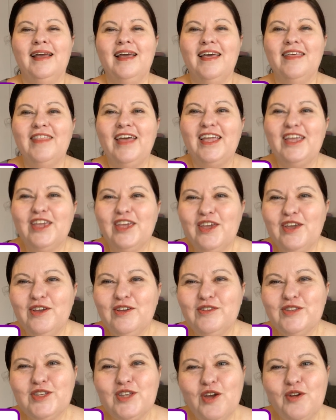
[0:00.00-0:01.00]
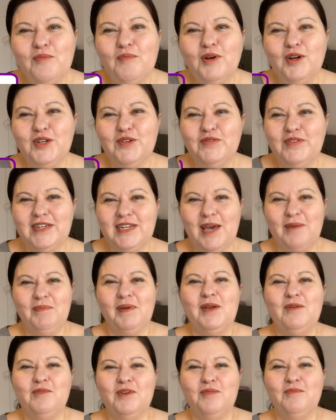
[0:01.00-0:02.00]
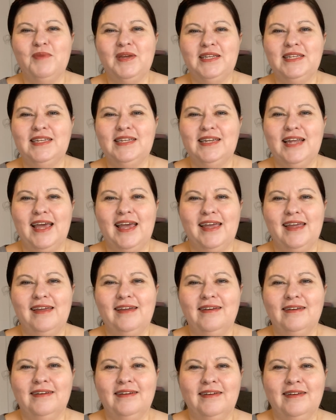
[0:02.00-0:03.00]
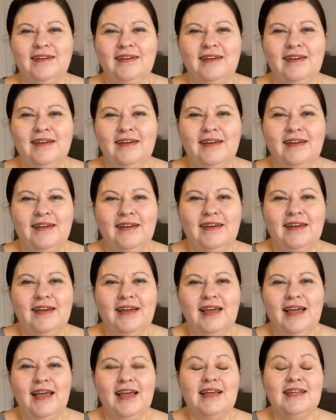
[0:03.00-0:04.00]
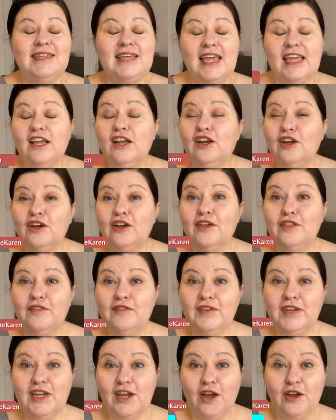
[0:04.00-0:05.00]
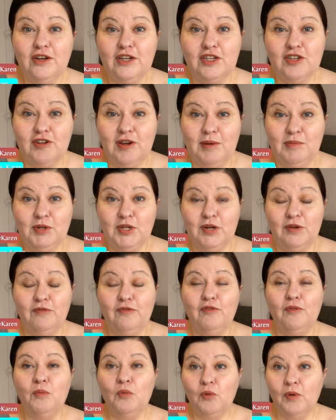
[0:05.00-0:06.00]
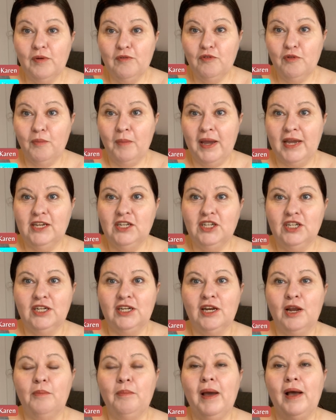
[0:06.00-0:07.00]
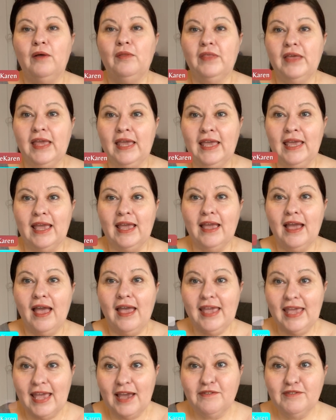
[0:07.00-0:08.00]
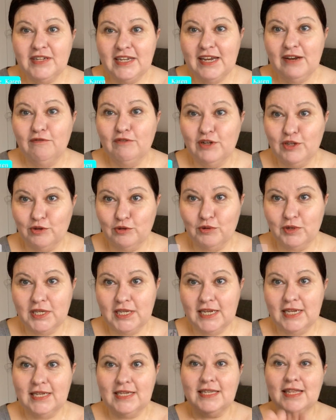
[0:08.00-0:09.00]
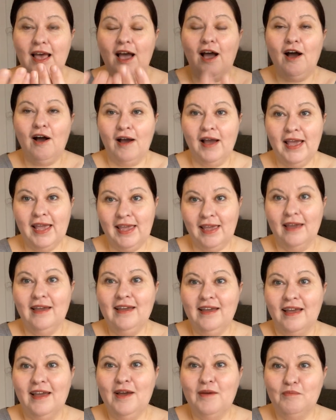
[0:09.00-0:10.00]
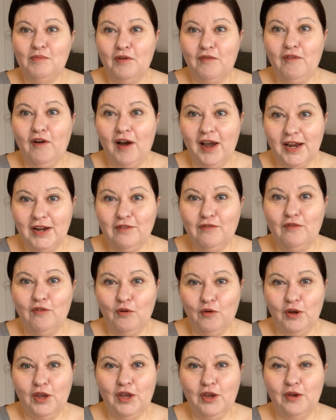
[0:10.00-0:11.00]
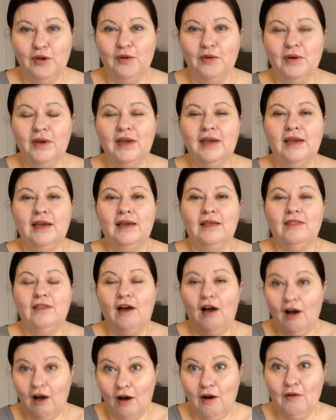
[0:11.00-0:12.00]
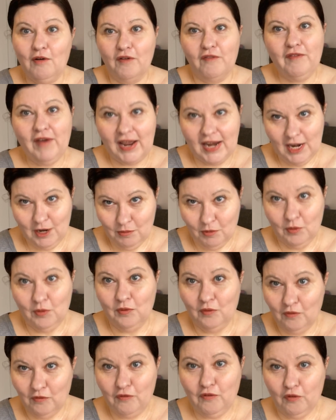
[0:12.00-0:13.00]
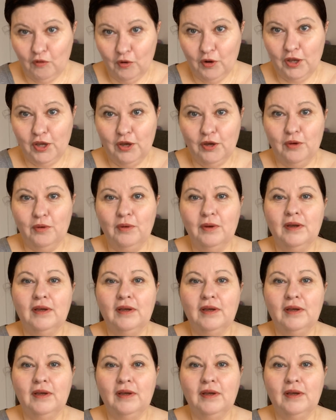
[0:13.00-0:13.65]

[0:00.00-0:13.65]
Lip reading: Thank you so much for tapping with me today. Take a look at the video description for more information about the EFT resources that I provide for you, that are available for you.